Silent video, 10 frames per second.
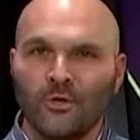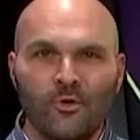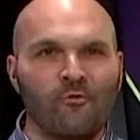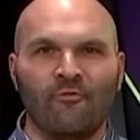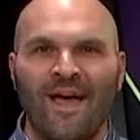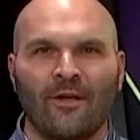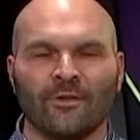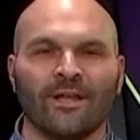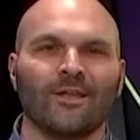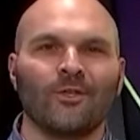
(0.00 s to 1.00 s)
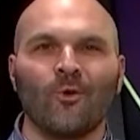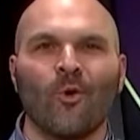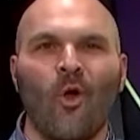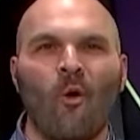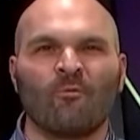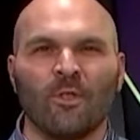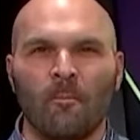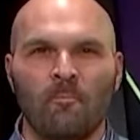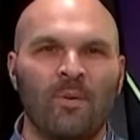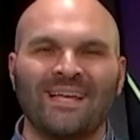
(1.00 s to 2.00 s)
You found it. Your home for
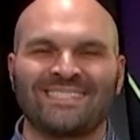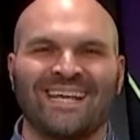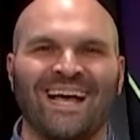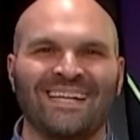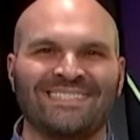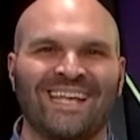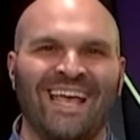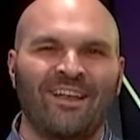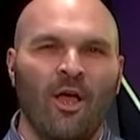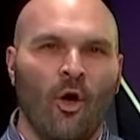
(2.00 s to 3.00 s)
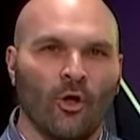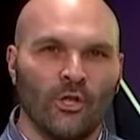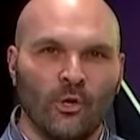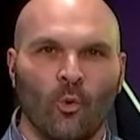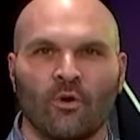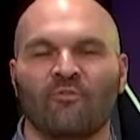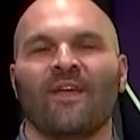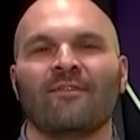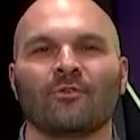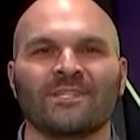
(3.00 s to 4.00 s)
the best content on your
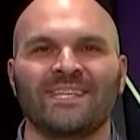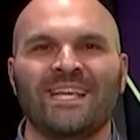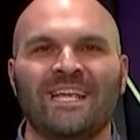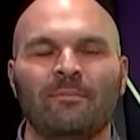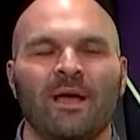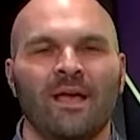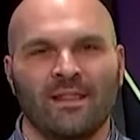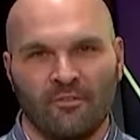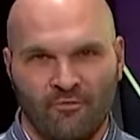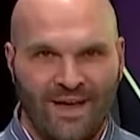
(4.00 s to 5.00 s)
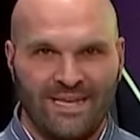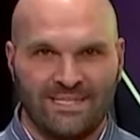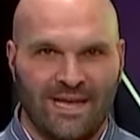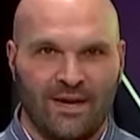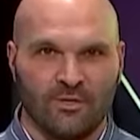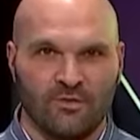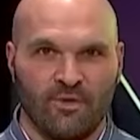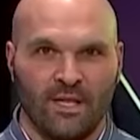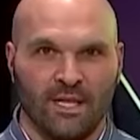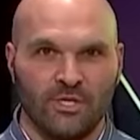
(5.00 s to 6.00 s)
favorite team, the Fighting Tigers
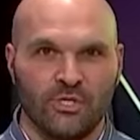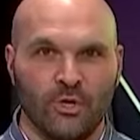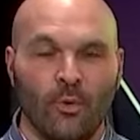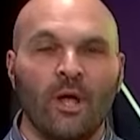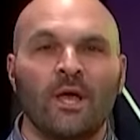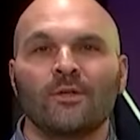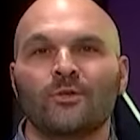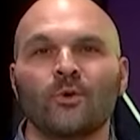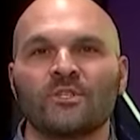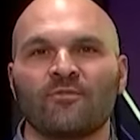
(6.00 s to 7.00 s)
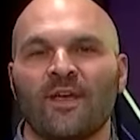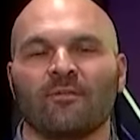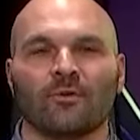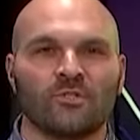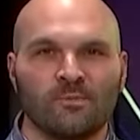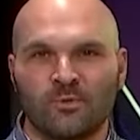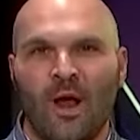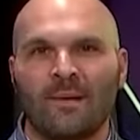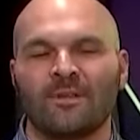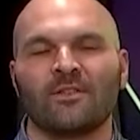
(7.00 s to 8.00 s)
of LSU. Do us a favor,
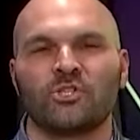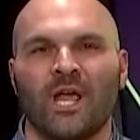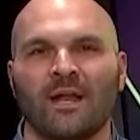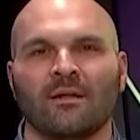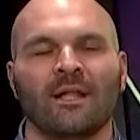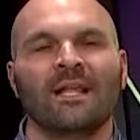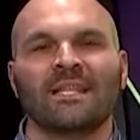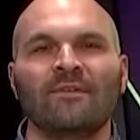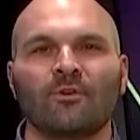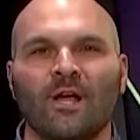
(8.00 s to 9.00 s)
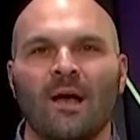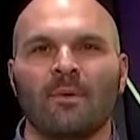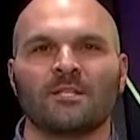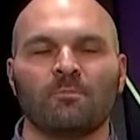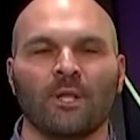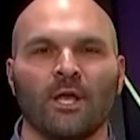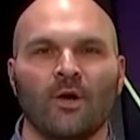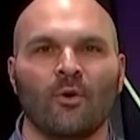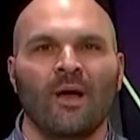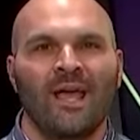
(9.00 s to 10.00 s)
subscribe to the channel, leave your comments
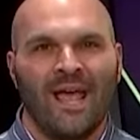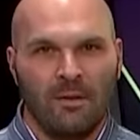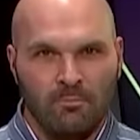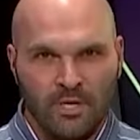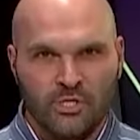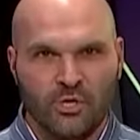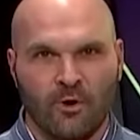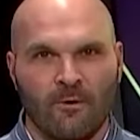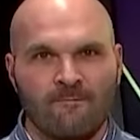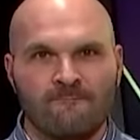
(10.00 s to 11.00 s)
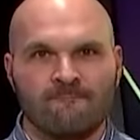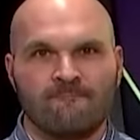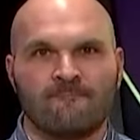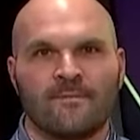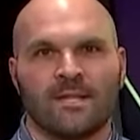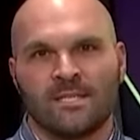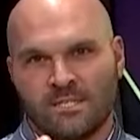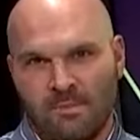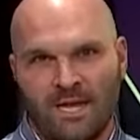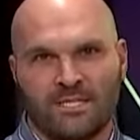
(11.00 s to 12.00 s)
below, and be sure
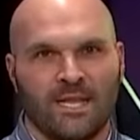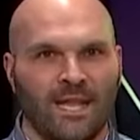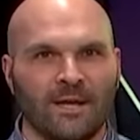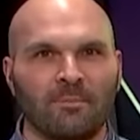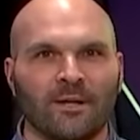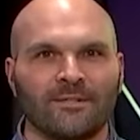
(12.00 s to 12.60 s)
smash that like